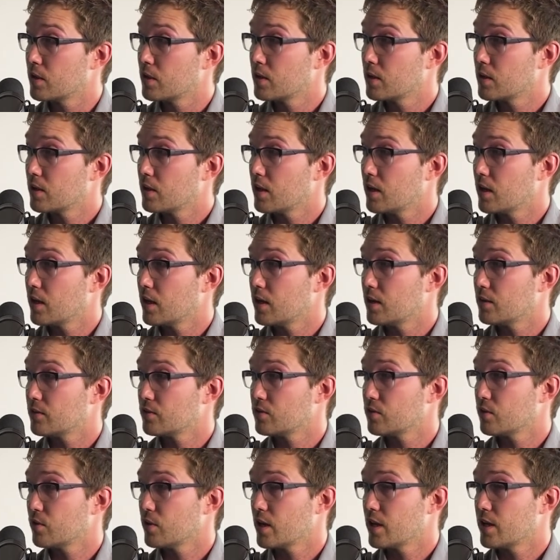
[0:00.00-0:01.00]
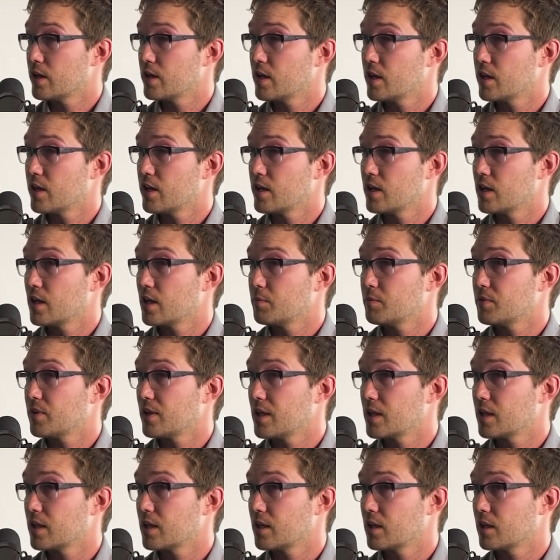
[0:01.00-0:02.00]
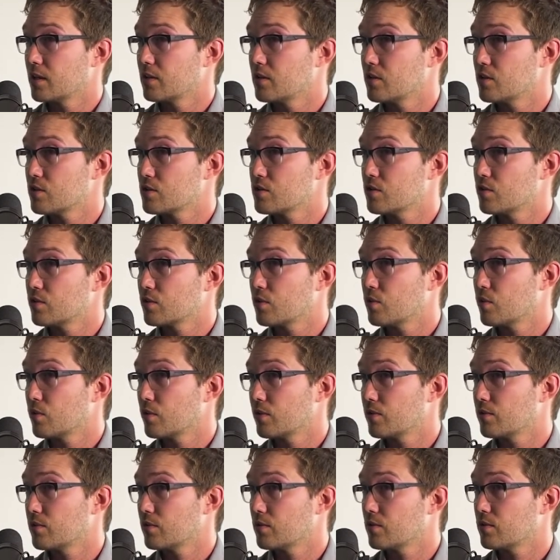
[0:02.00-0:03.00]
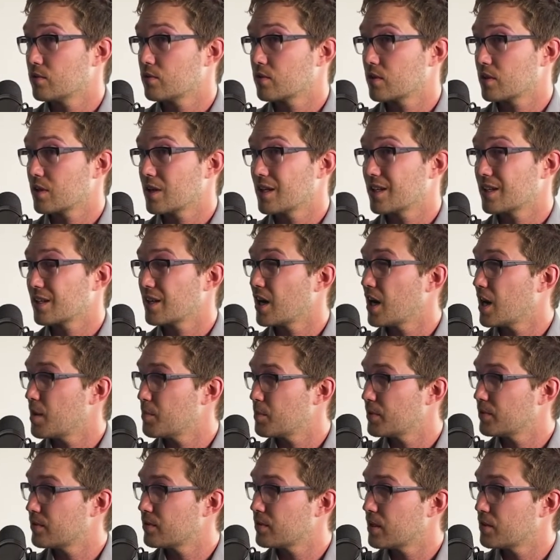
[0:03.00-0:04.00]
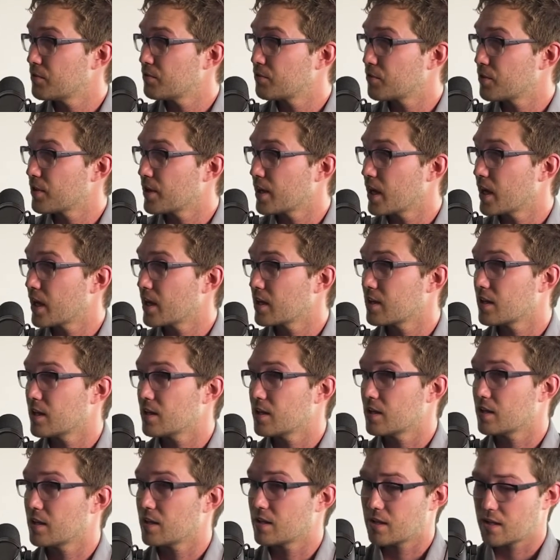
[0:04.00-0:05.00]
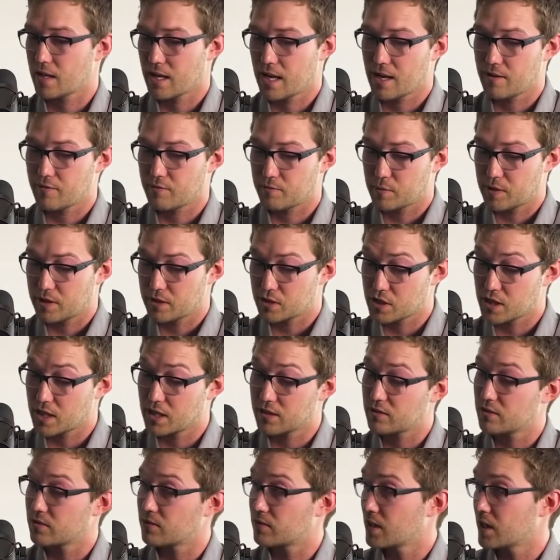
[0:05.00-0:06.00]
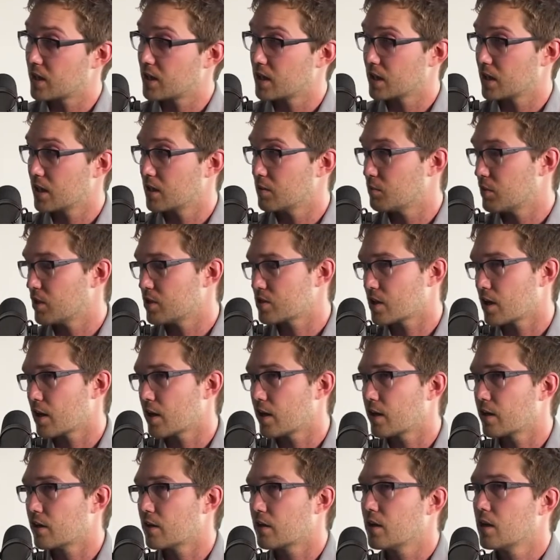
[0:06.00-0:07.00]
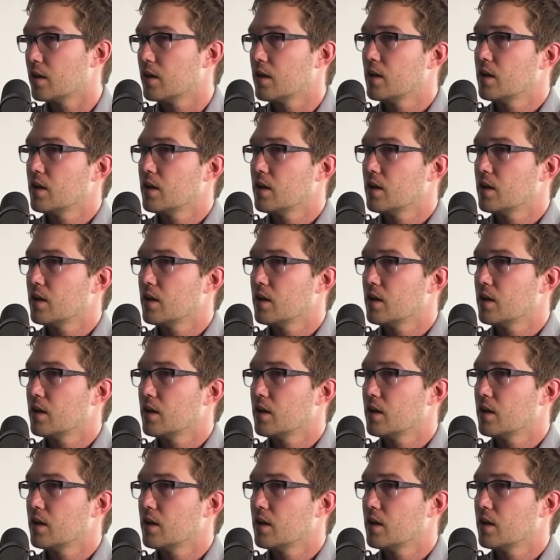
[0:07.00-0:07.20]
So I ended up taking additional courses to kind of compensate for that and then have my chances of getting in much higher.